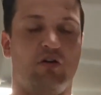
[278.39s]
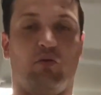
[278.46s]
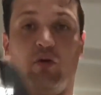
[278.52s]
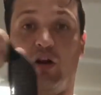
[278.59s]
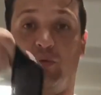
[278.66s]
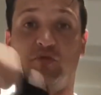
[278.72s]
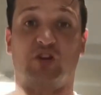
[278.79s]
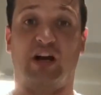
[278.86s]

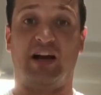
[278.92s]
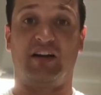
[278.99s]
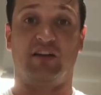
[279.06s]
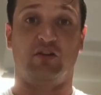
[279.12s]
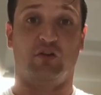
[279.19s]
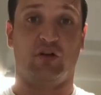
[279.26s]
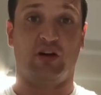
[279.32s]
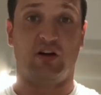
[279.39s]
What I'm trying
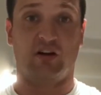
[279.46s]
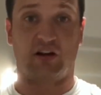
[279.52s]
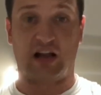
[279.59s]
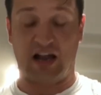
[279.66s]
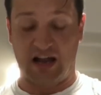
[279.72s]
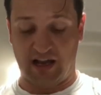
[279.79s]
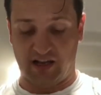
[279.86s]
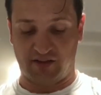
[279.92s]
to do here,
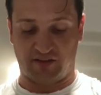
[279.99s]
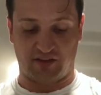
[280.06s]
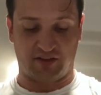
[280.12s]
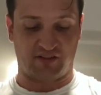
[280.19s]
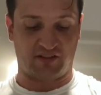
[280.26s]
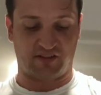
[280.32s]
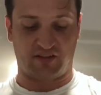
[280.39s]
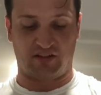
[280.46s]
guys,
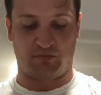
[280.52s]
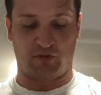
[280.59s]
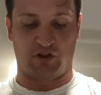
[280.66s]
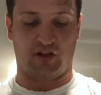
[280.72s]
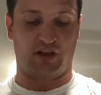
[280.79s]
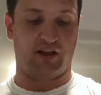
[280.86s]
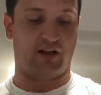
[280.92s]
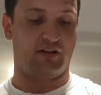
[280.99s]
is
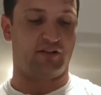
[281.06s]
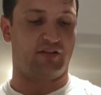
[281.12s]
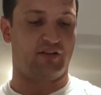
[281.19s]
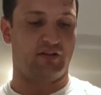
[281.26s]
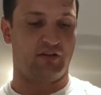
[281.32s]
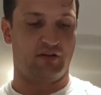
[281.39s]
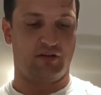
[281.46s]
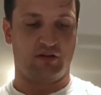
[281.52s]
simulate
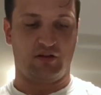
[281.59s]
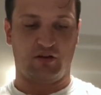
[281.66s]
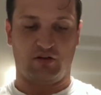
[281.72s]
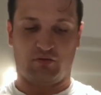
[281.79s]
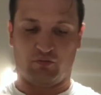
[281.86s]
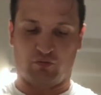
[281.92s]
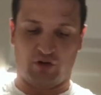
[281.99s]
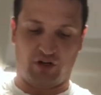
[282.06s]

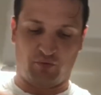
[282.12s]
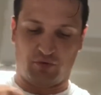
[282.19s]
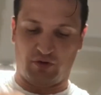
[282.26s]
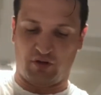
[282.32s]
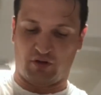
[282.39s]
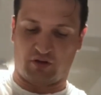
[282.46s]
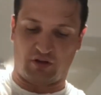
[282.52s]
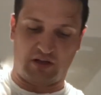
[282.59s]
what it would
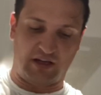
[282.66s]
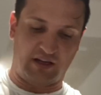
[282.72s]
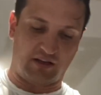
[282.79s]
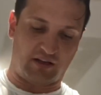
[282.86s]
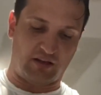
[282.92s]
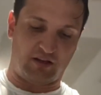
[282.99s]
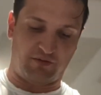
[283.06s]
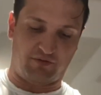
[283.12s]
look
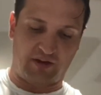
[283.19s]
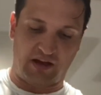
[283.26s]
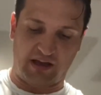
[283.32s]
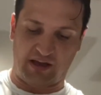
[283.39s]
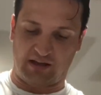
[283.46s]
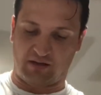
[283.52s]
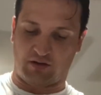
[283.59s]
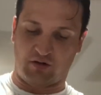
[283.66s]
like if I
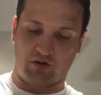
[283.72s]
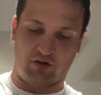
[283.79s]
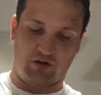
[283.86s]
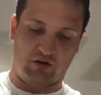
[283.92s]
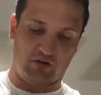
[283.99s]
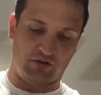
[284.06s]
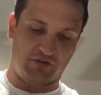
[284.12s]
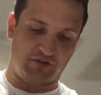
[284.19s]
had
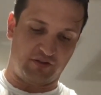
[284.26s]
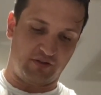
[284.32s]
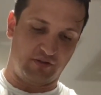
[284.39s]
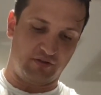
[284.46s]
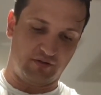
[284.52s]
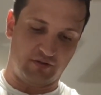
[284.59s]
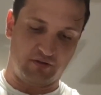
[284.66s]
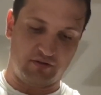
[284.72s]
gauze.
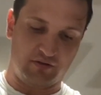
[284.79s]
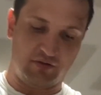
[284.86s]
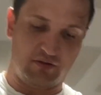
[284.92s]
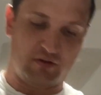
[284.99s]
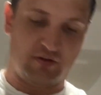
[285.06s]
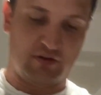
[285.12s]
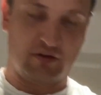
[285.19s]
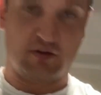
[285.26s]

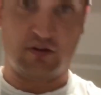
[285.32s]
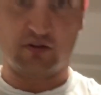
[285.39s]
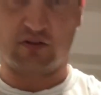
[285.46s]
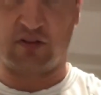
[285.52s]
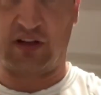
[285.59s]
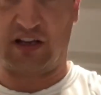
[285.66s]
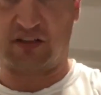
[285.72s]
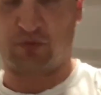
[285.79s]

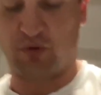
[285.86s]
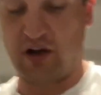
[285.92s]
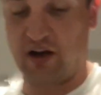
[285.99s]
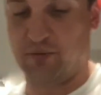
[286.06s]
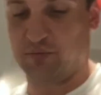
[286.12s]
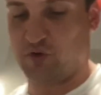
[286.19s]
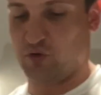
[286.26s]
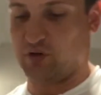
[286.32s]
So that's why
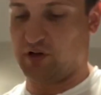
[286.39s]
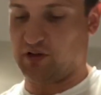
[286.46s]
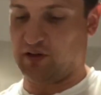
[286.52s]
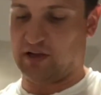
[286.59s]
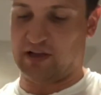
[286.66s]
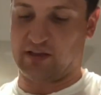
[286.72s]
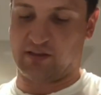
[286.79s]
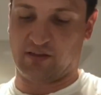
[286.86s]
I'm doing it
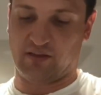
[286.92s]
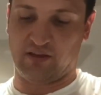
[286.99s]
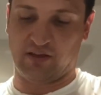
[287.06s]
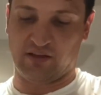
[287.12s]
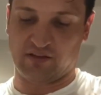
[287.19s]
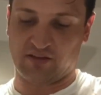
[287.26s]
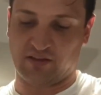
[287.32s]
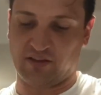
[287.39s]
like this.